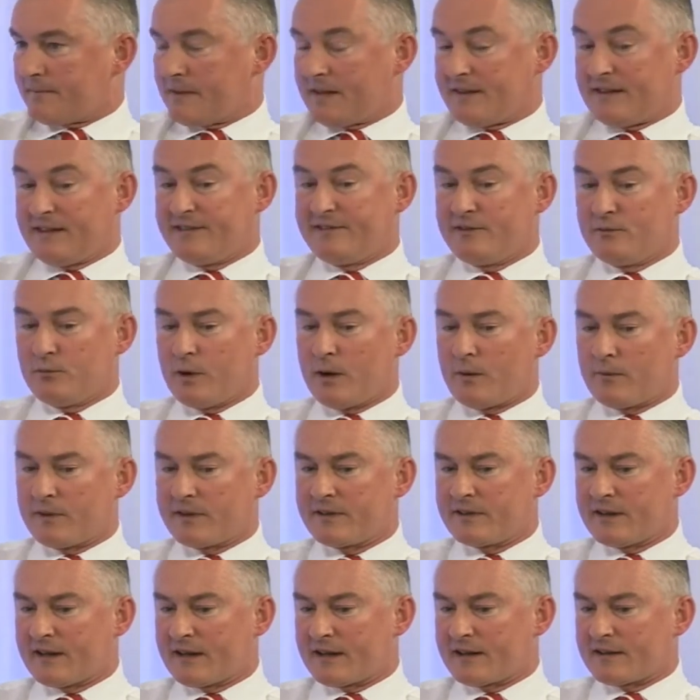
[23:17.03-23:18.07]
And this is where we
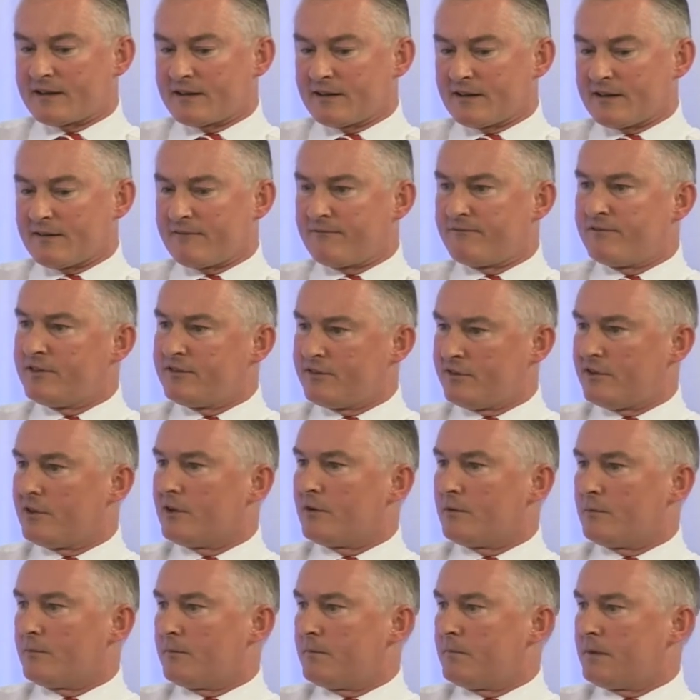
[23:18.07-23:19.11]
think
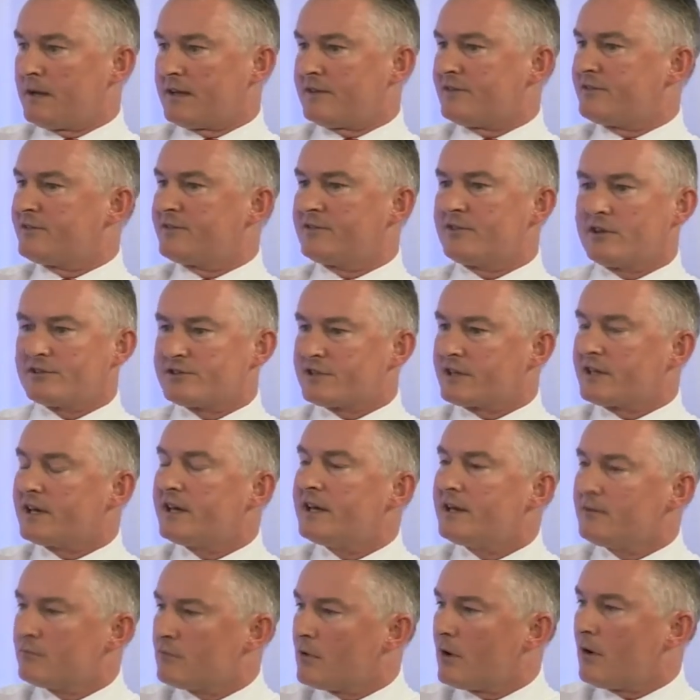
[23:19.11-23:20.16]
Visio plays such a
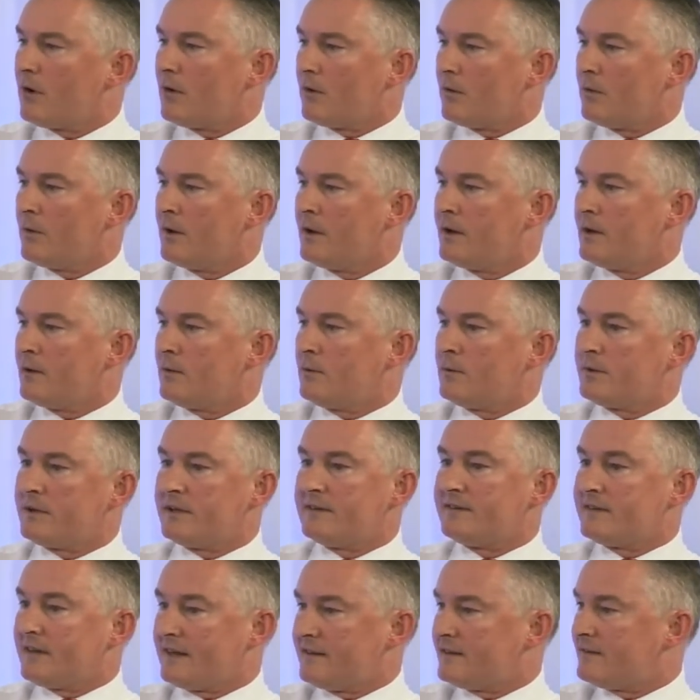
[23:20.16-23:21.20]
key role
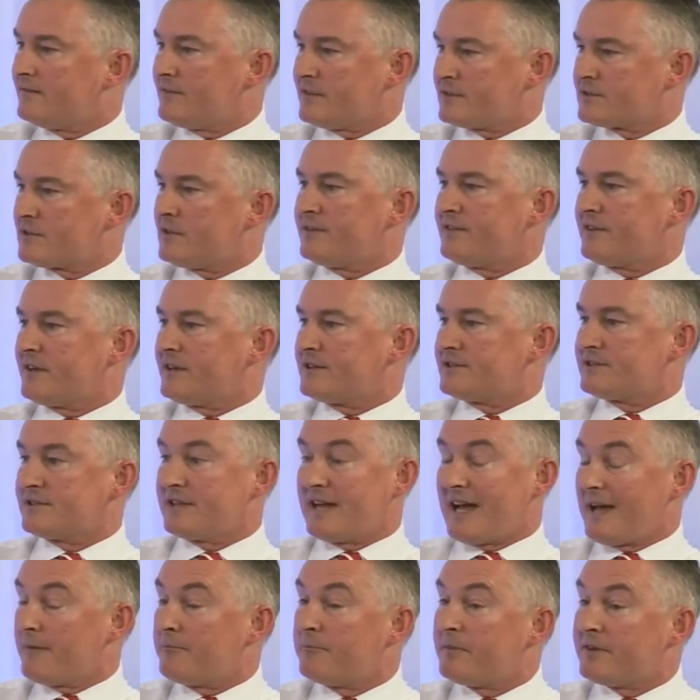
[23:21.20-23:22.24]
within data visualization
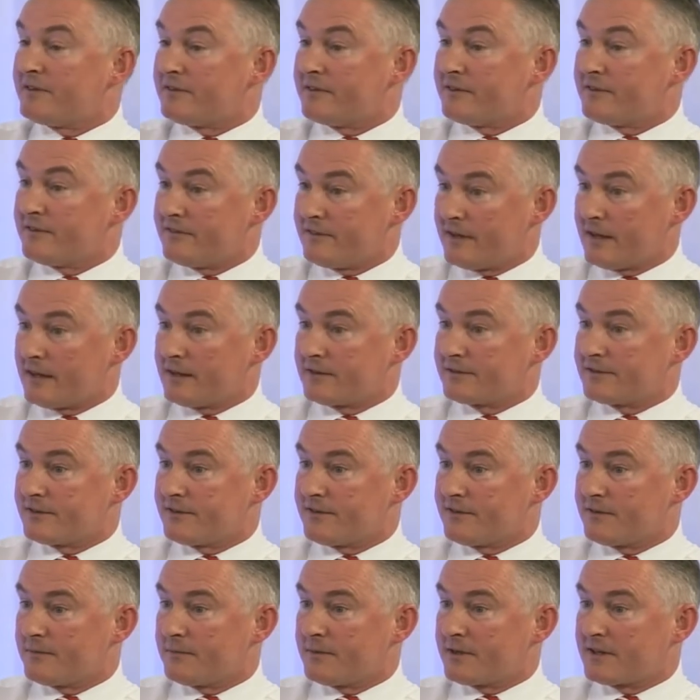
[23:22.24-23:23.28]
and business
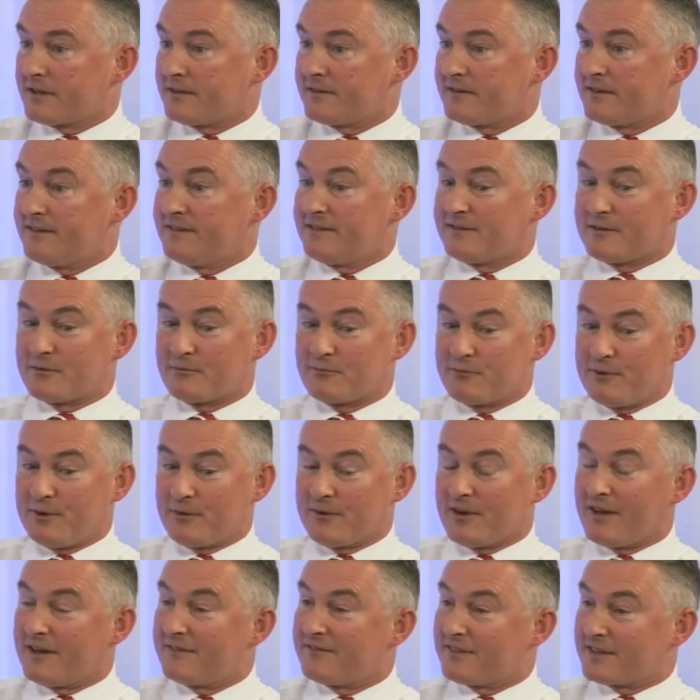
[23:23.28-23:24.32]
intelligence, because this is a
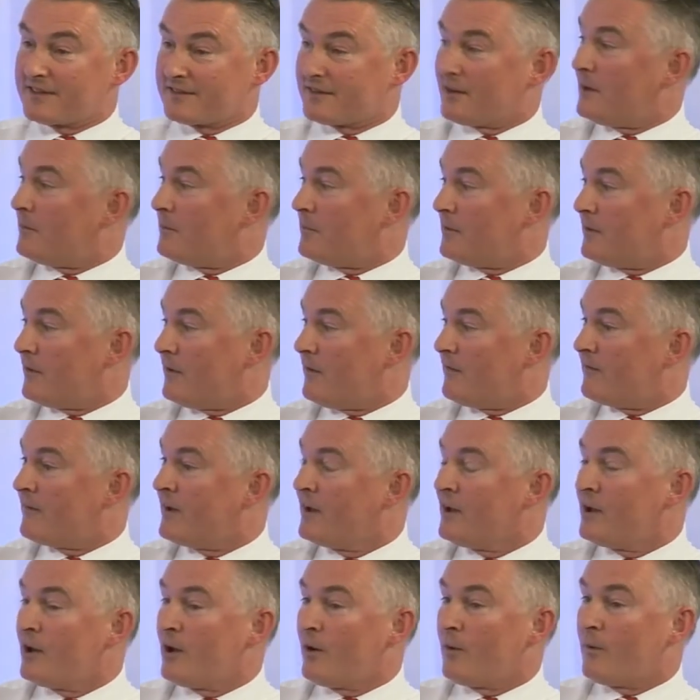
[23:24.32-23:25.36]
real-life example of
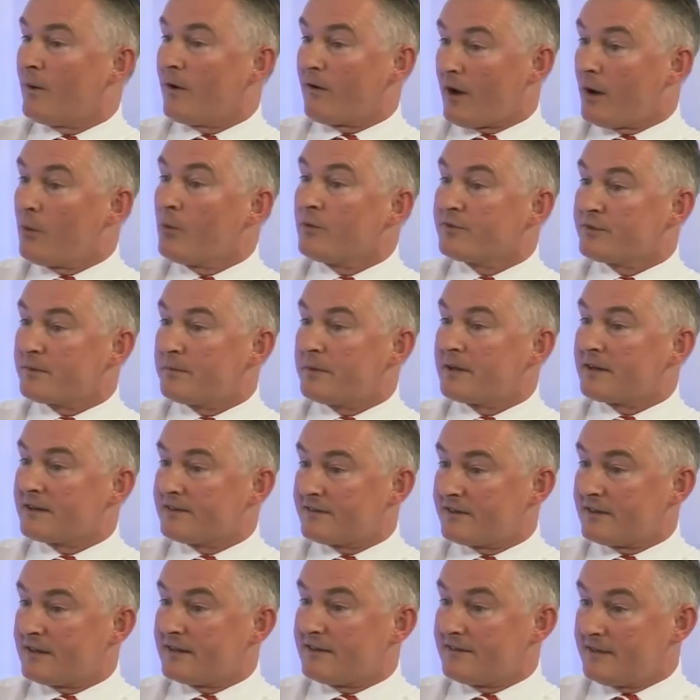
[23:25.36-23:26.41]
where I want to be able to
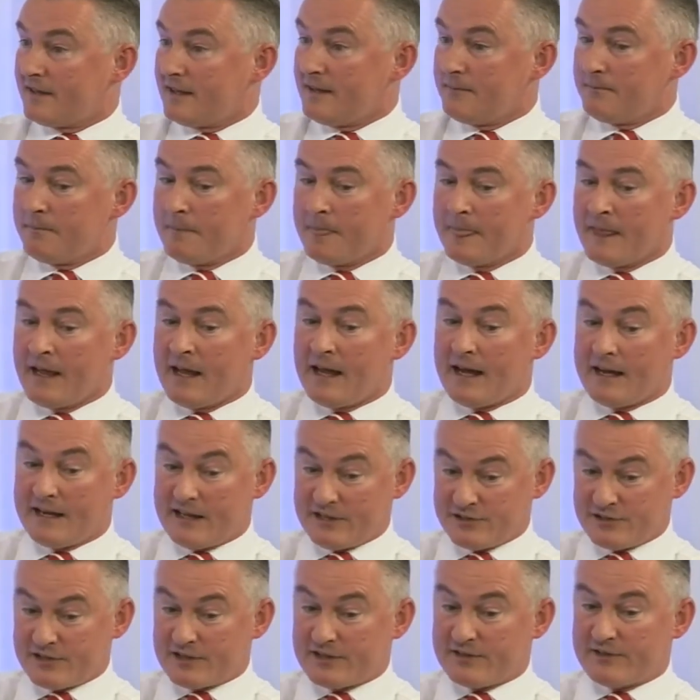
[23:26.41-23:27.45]
see a team, and
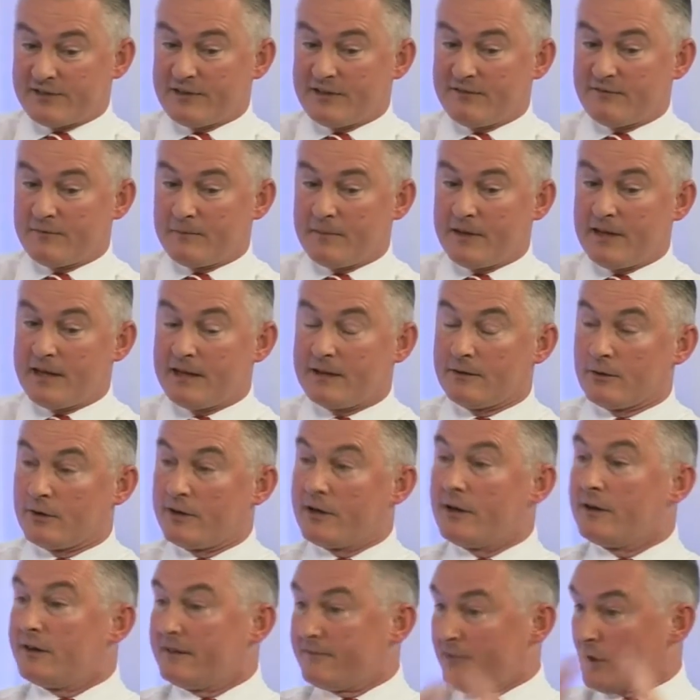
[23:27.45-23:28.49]
as you can see from here, not
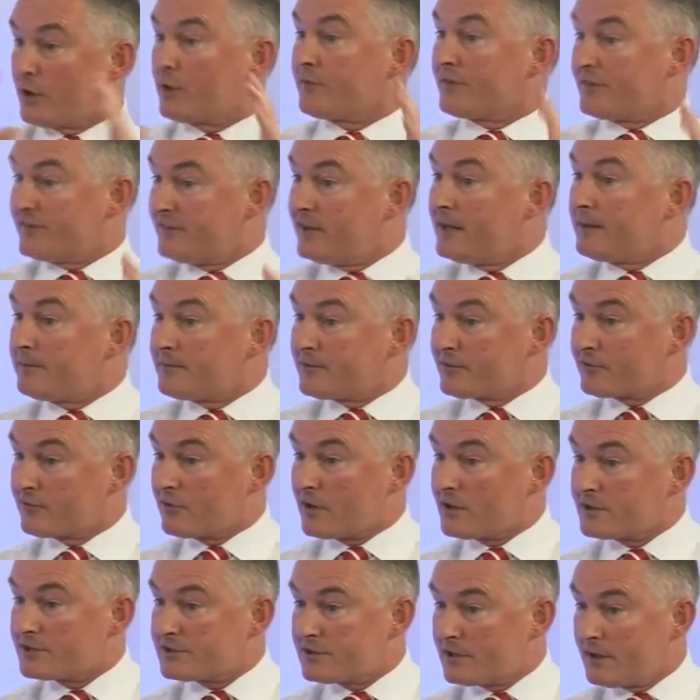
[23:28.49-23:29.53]
only have I got the team
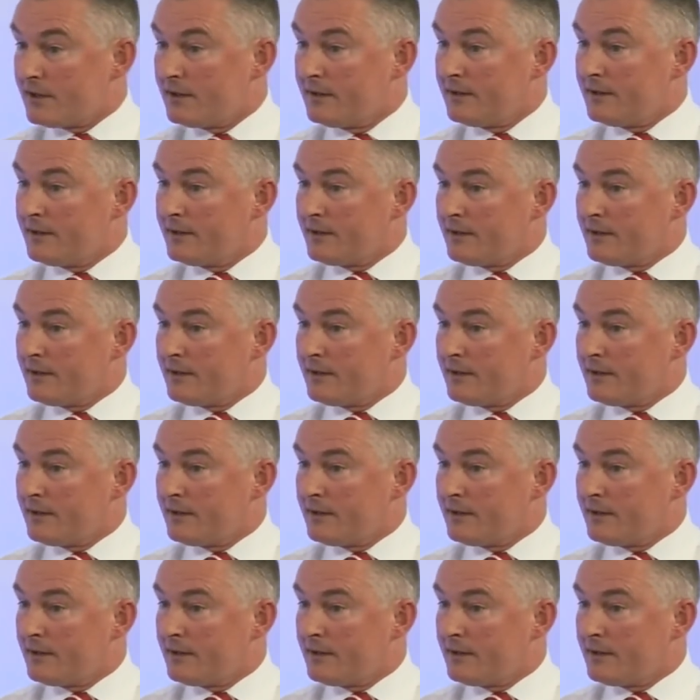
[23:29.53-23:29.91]
structure,